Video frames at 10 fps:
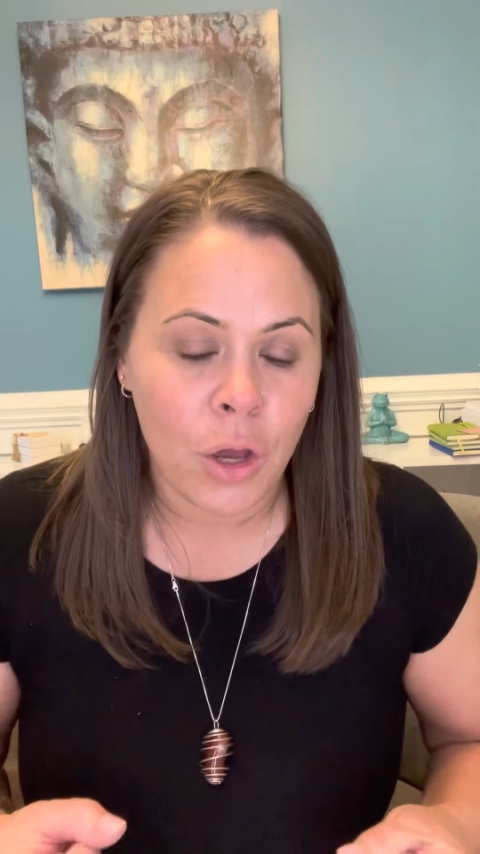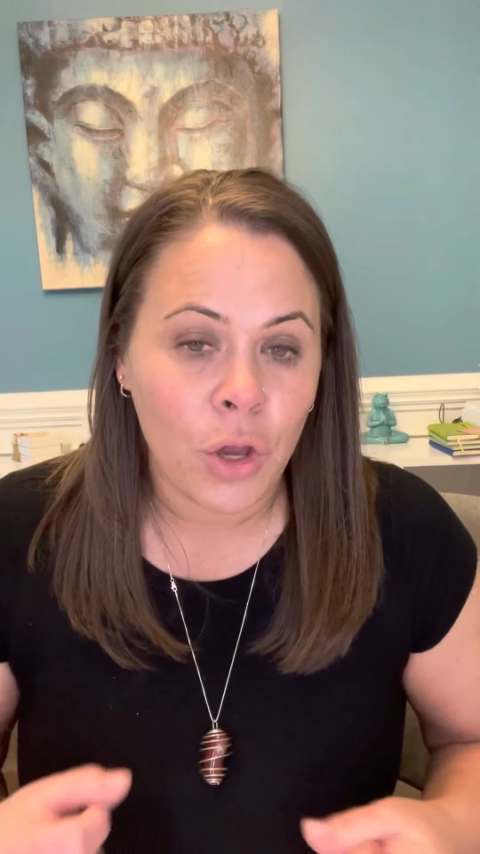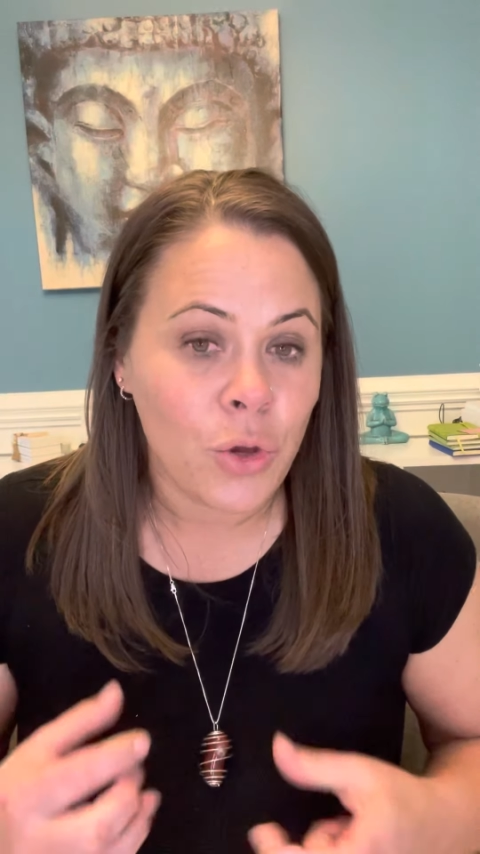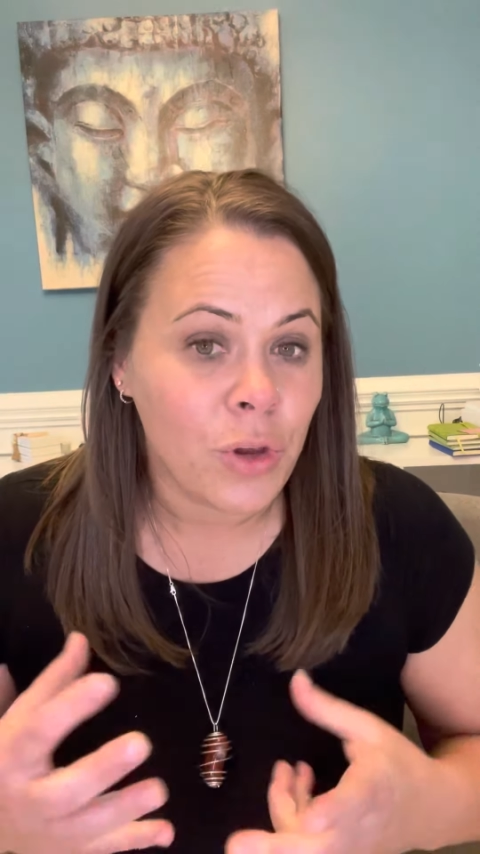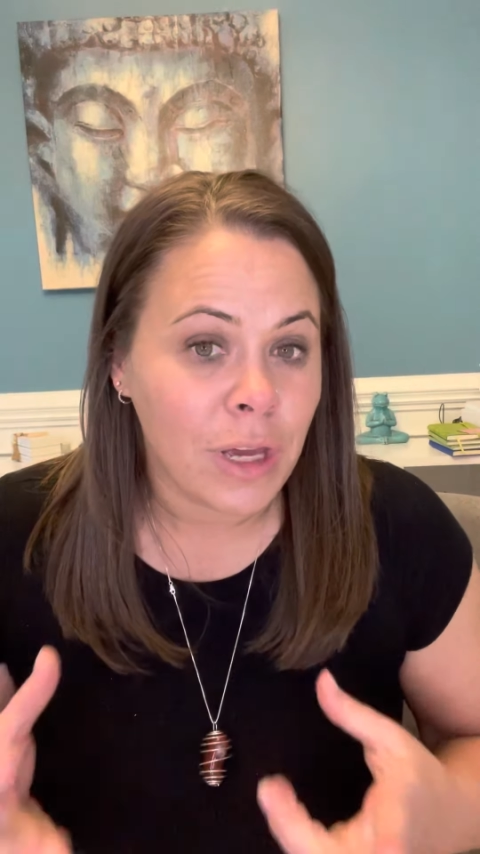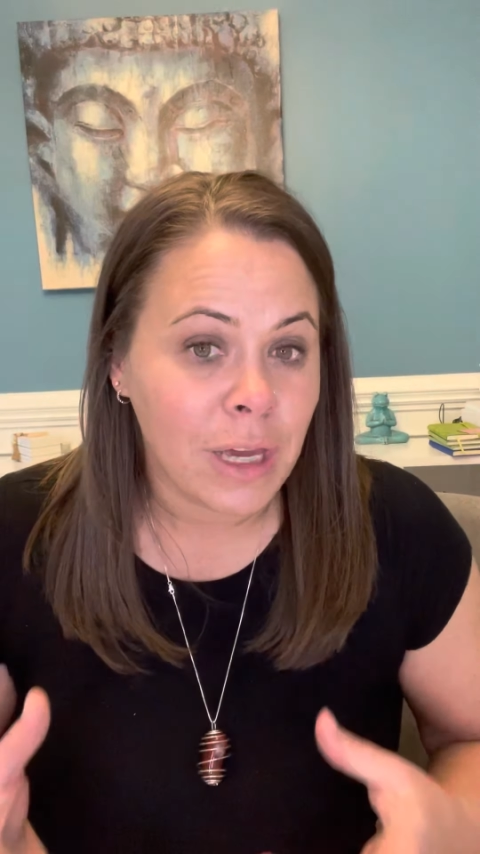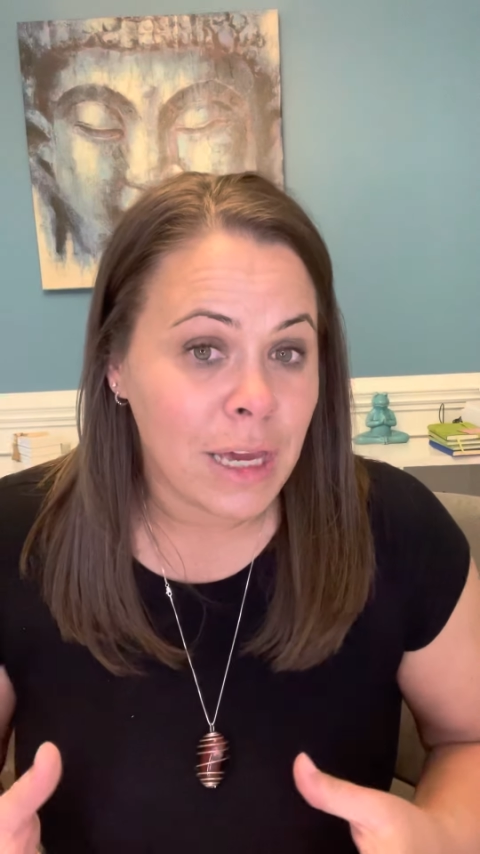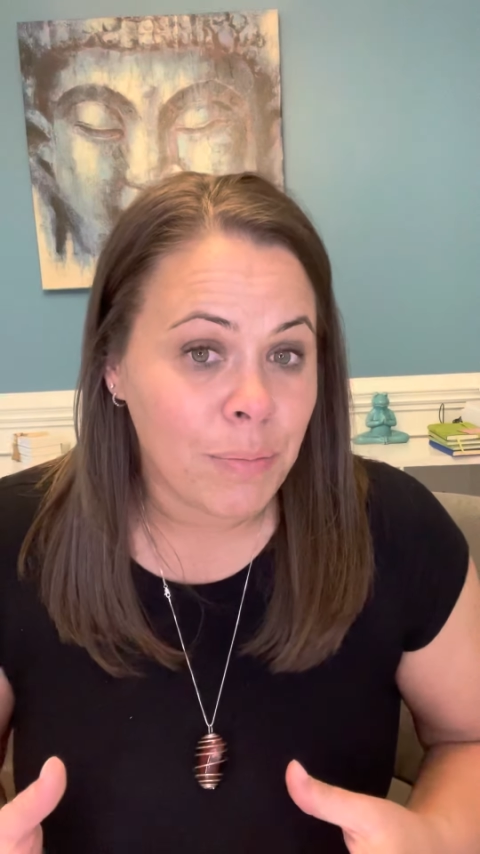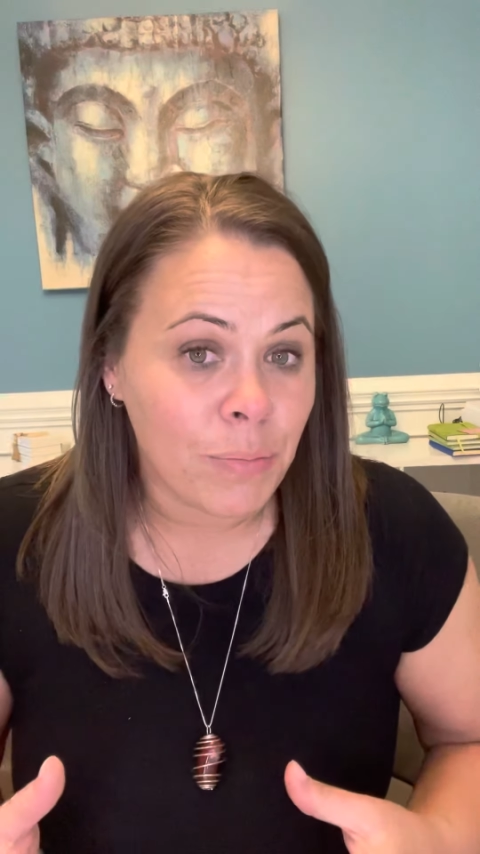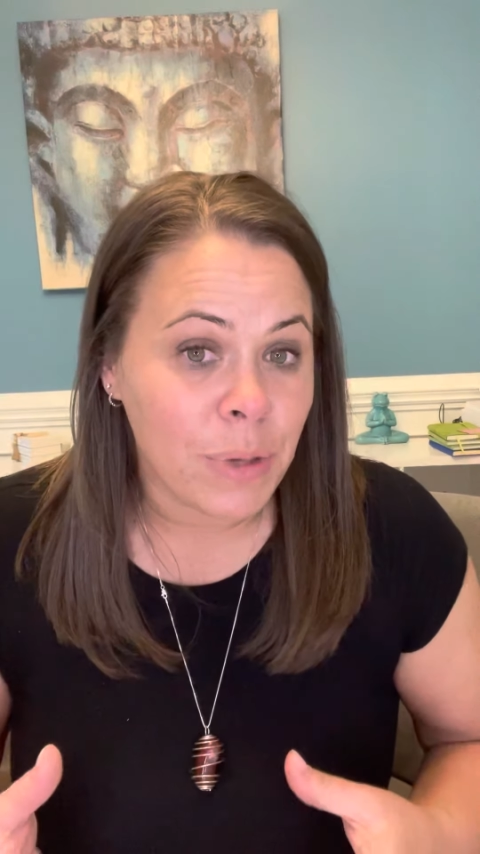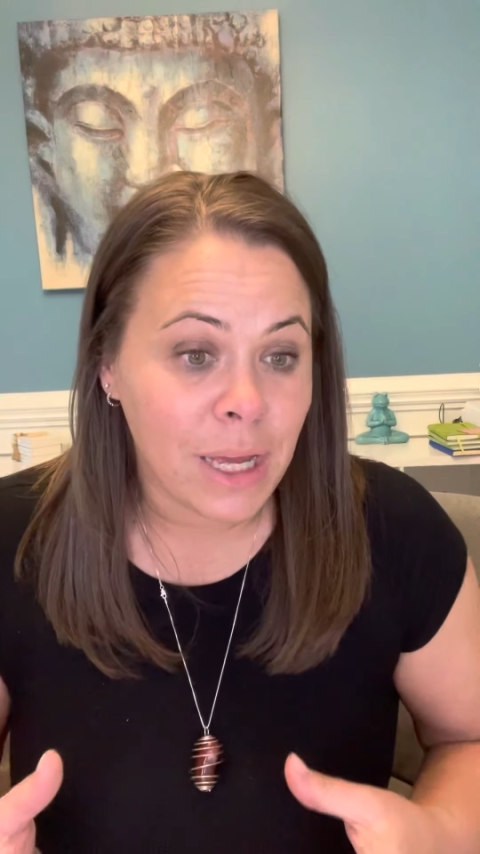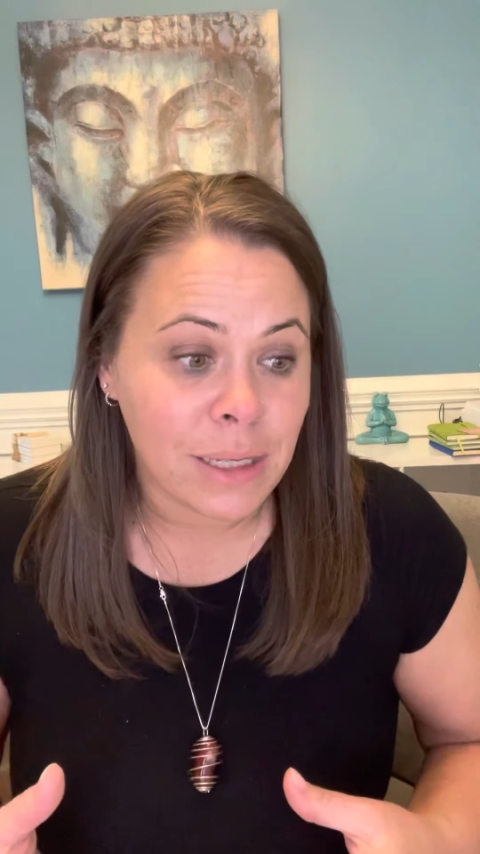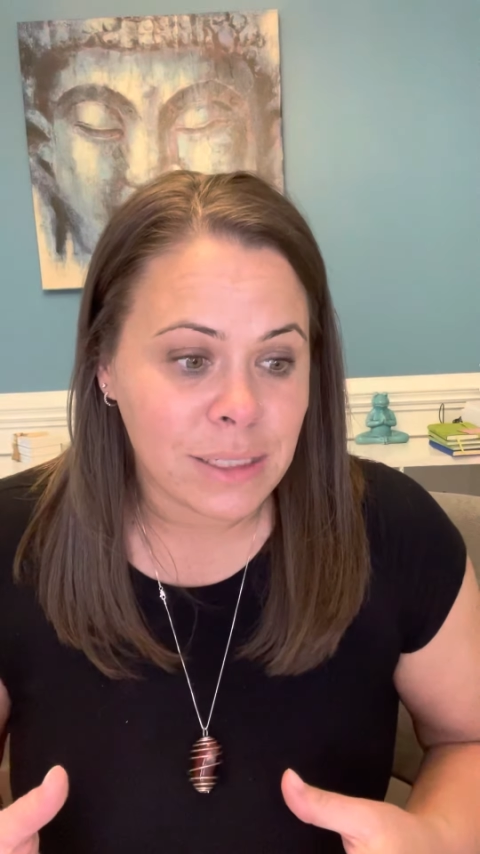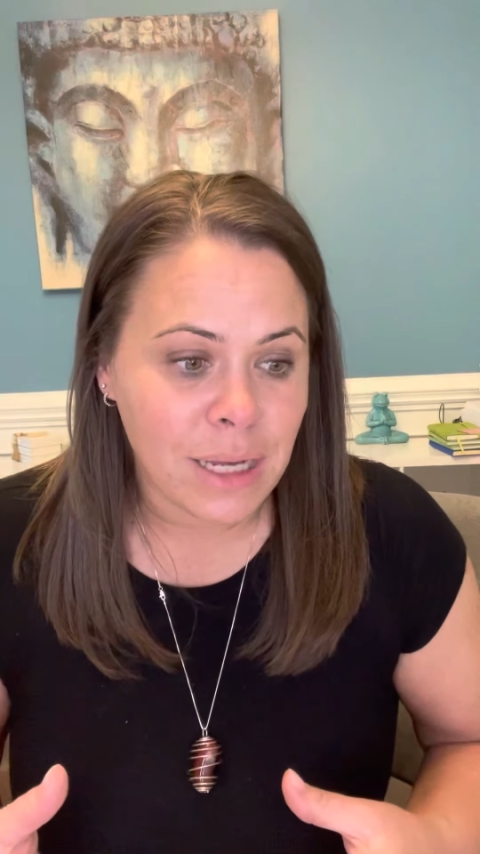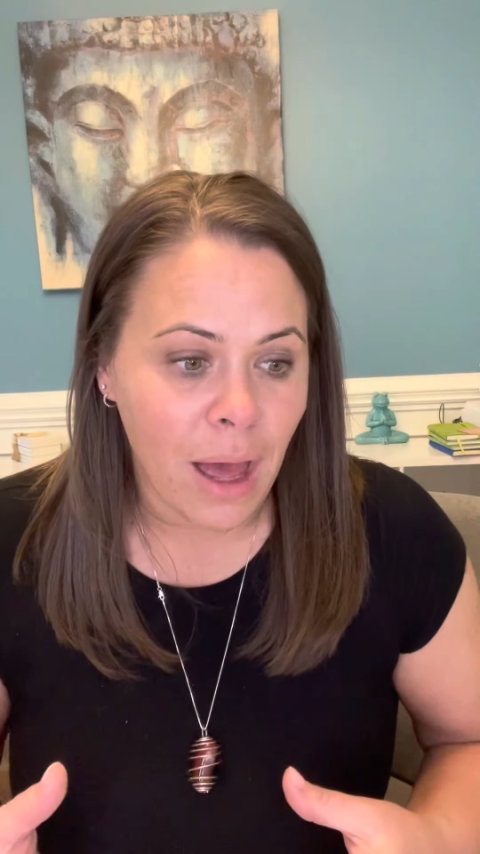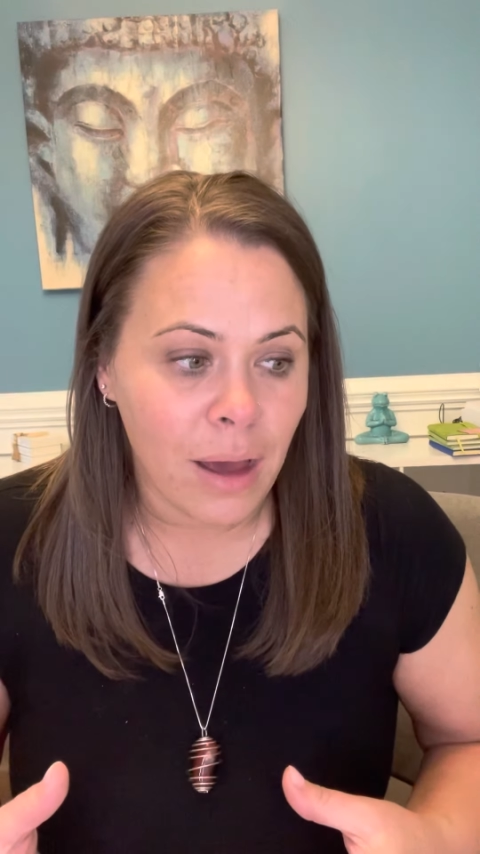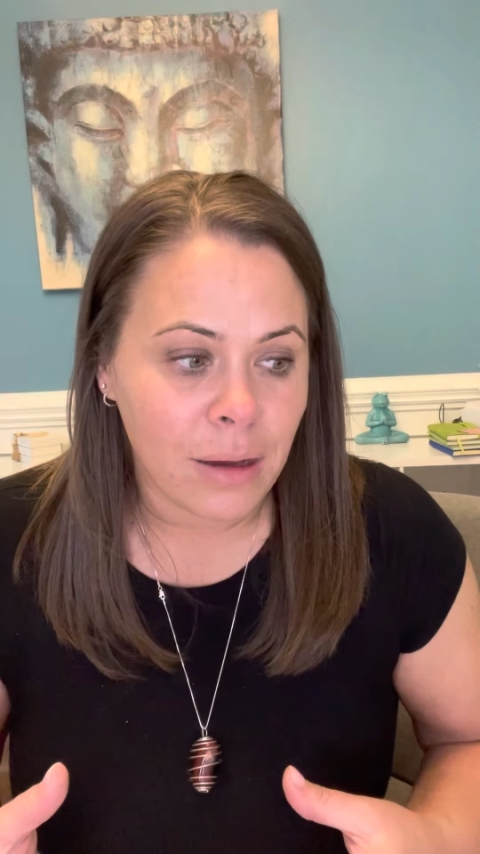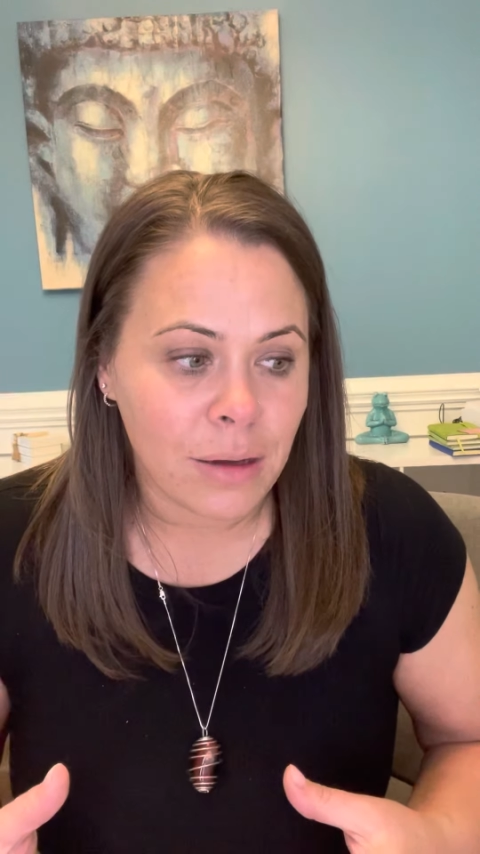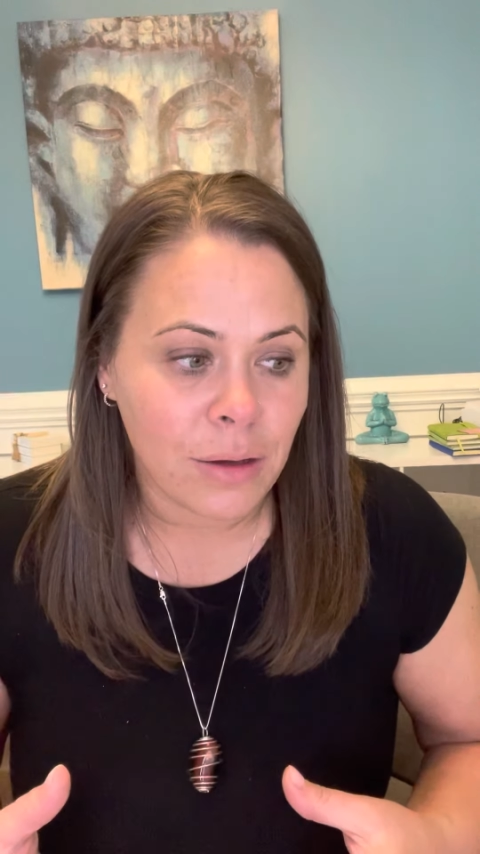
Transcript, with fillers: You can keep being stuck